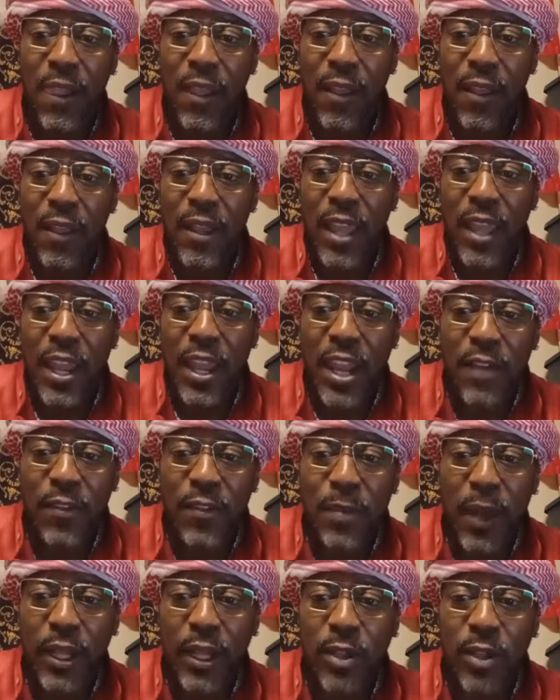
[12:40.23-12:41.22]
And
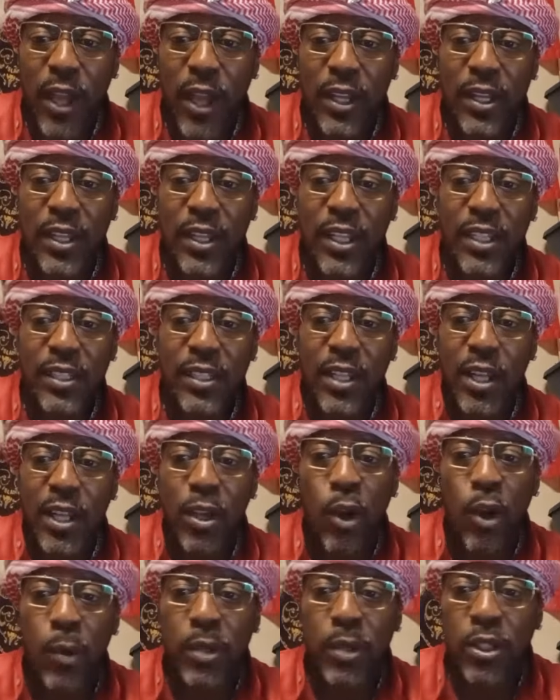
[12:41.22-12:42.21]
everybody try to diss
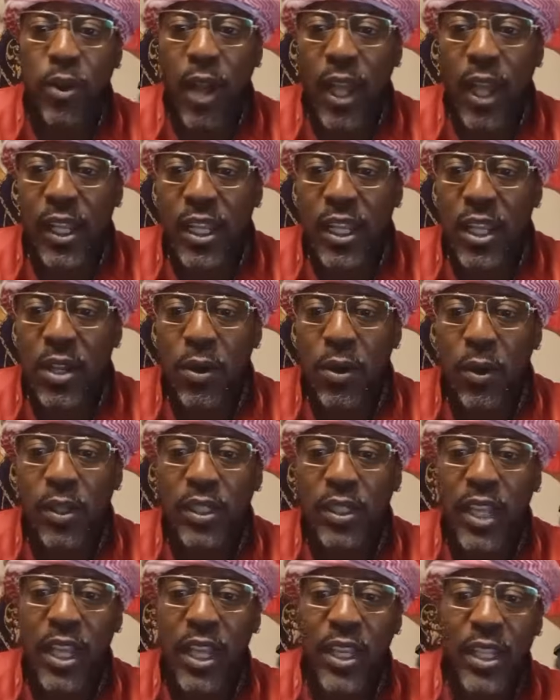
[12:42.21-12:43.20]
Noble Drew Ali or
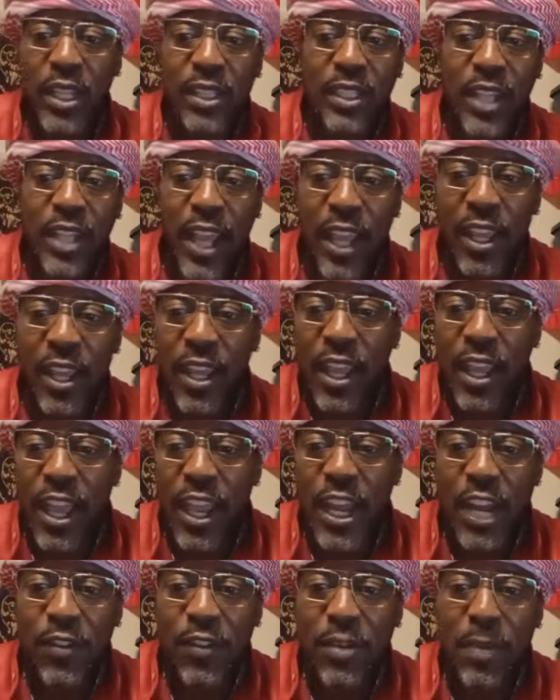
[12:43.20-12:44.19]
say this and that. And
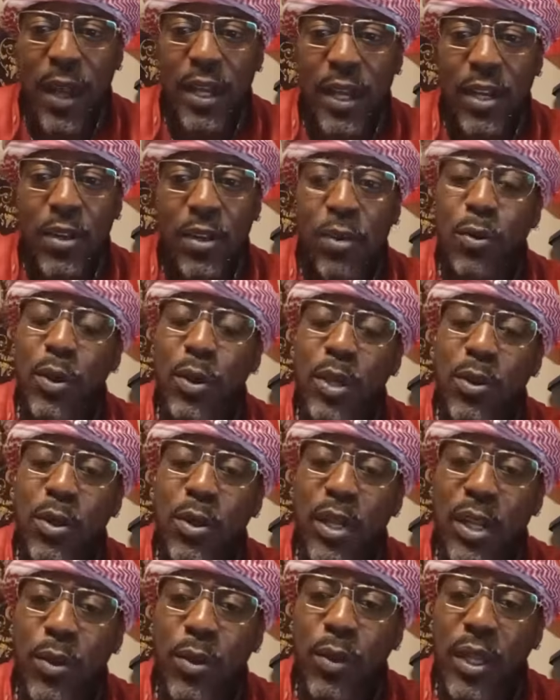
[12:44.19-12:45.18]
everybody know when you're
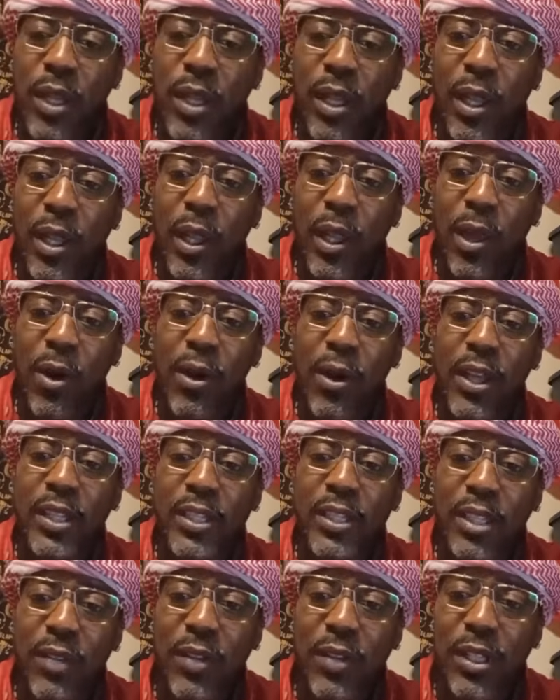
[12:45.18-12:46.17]
dealing with law and
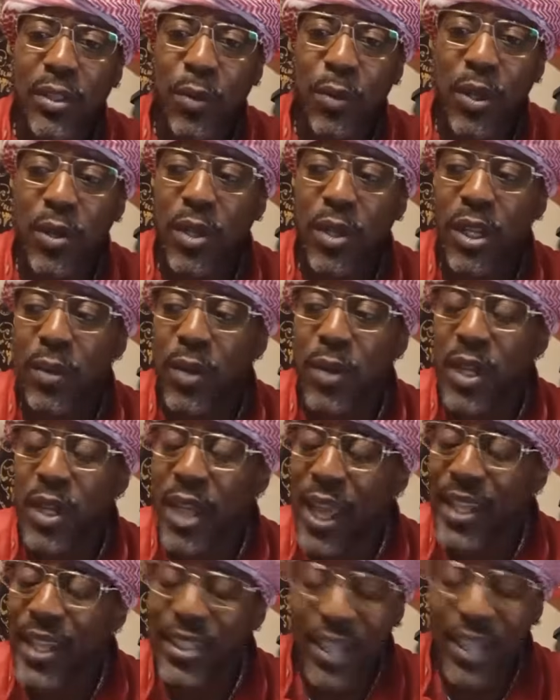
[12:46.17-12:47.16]
civics, when you're dealing with
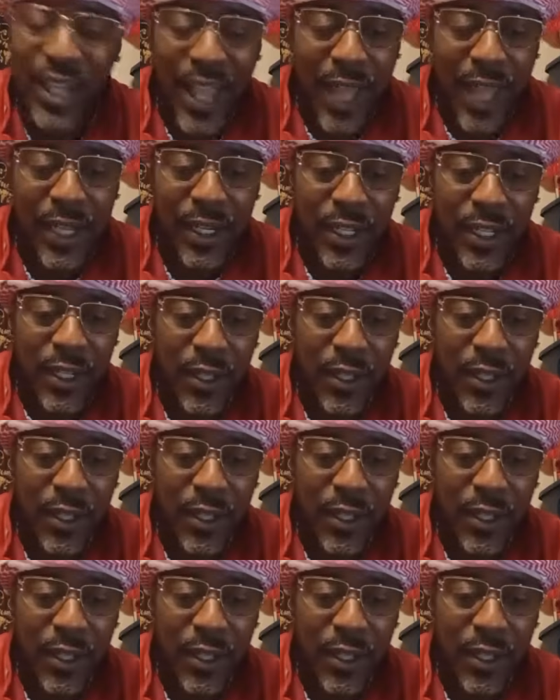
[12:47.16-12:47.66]
nationality,